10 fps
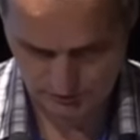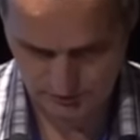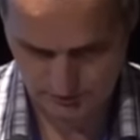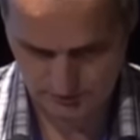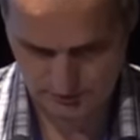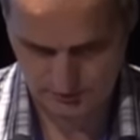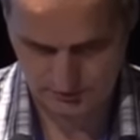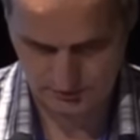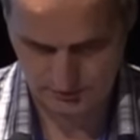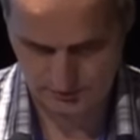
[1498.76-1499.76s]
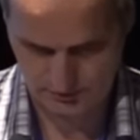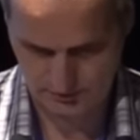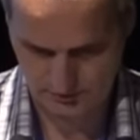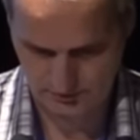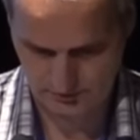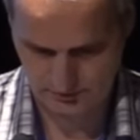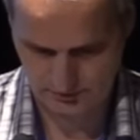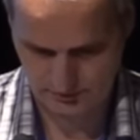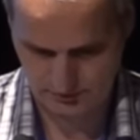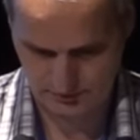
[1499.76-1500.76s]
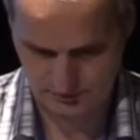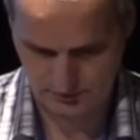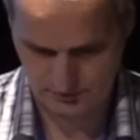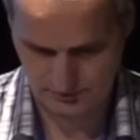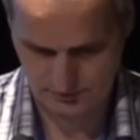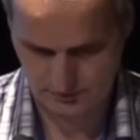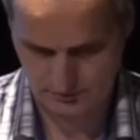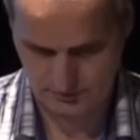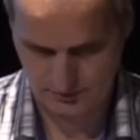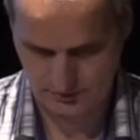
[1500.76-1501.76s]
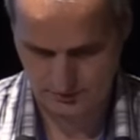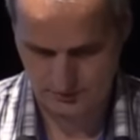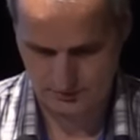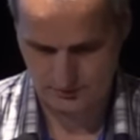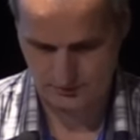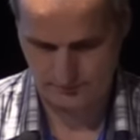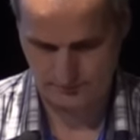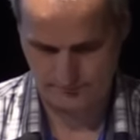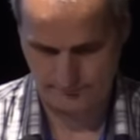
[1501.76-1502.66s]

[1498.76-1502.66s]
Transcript: No one is speaking in this clip.